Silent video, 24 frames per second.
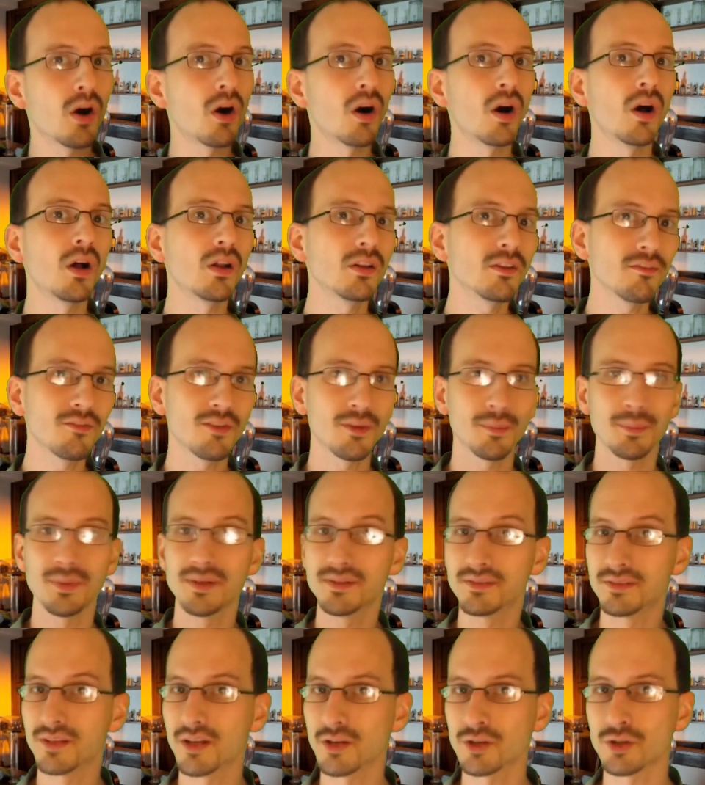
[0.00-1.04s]
all of the
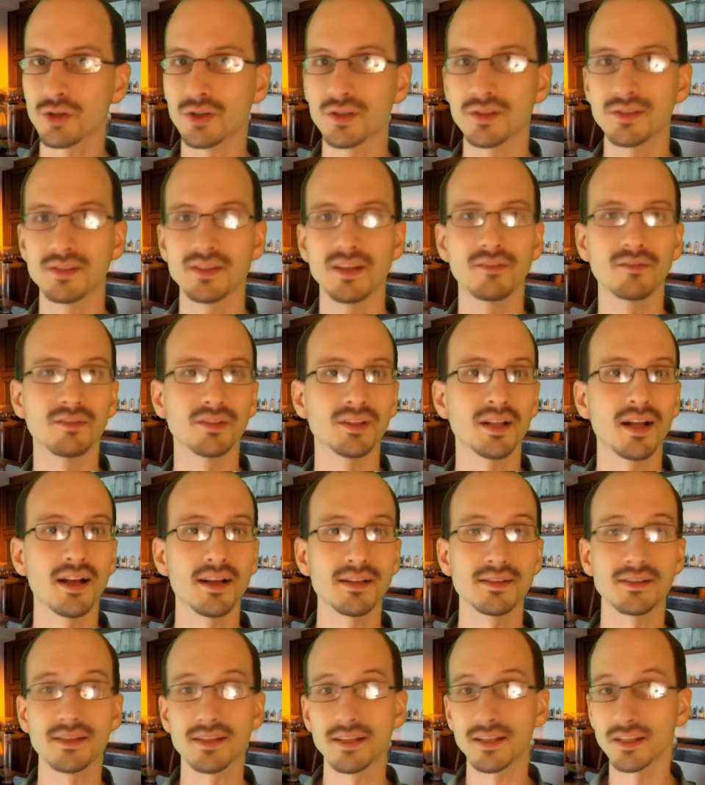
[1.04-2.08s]
positions and
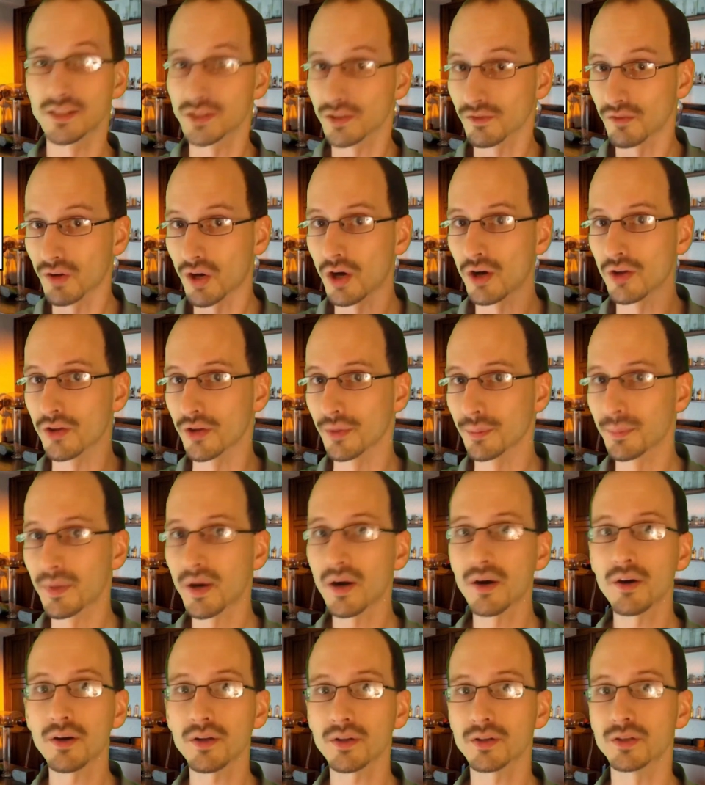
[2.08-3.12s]
velocities of all the
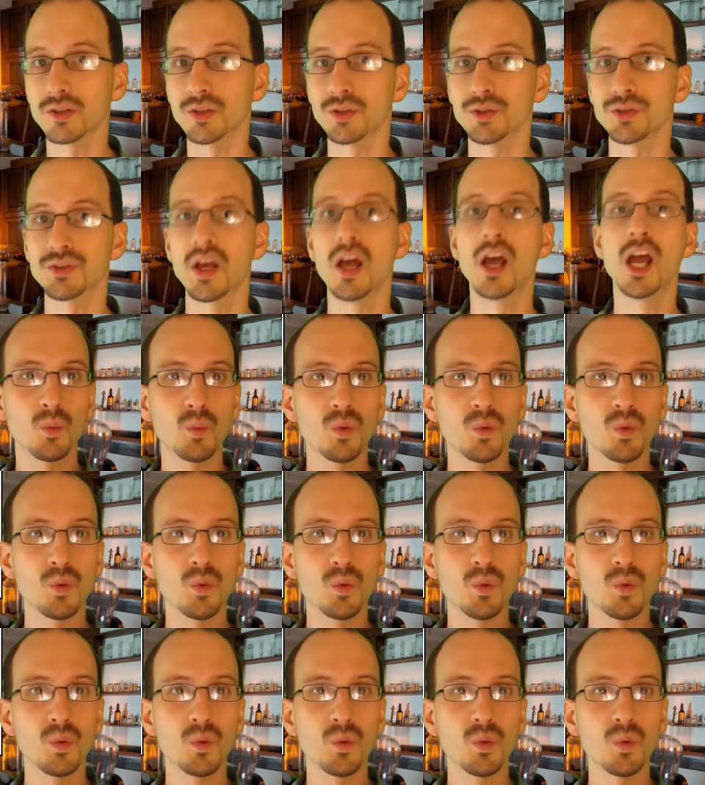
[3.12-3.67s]
particles,